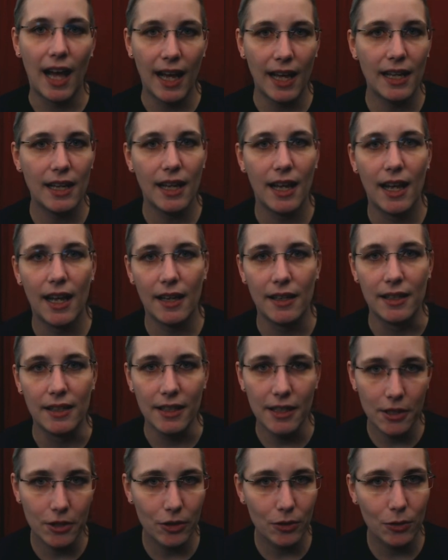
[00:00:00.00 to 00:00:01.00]
i had
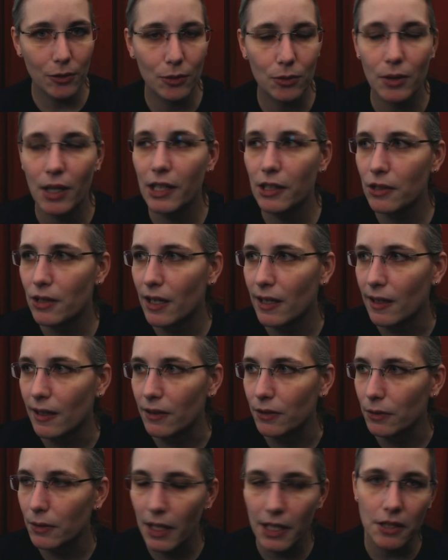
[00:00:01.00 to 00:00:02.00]
an itch to scratch and
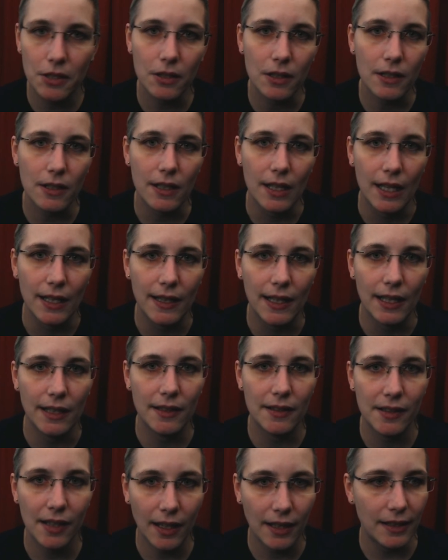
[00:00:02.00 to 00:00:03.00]
i scratched it and
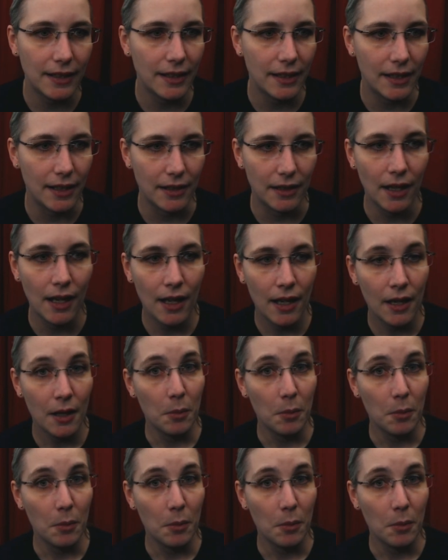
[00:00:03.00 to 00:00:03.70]
then suddenly it